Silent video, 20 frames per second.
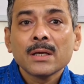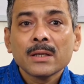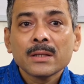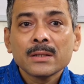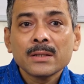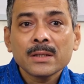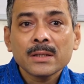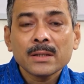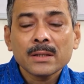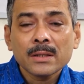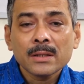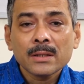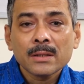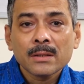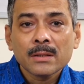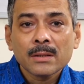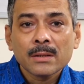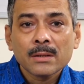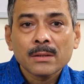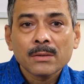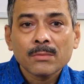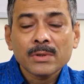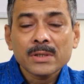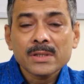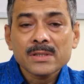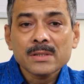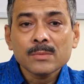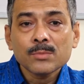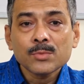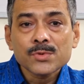the
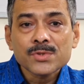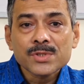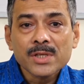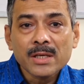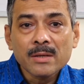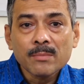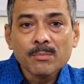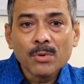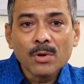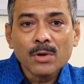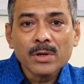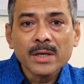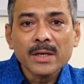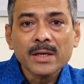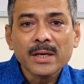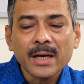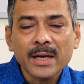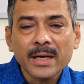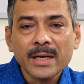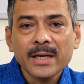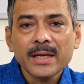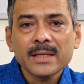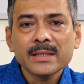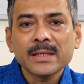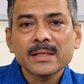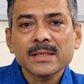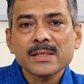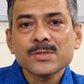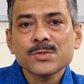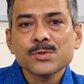most important idea
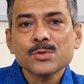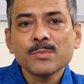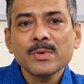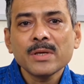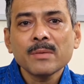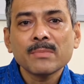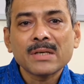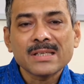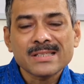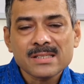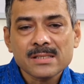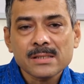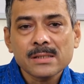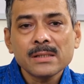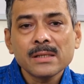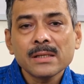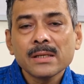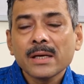that is to be mastered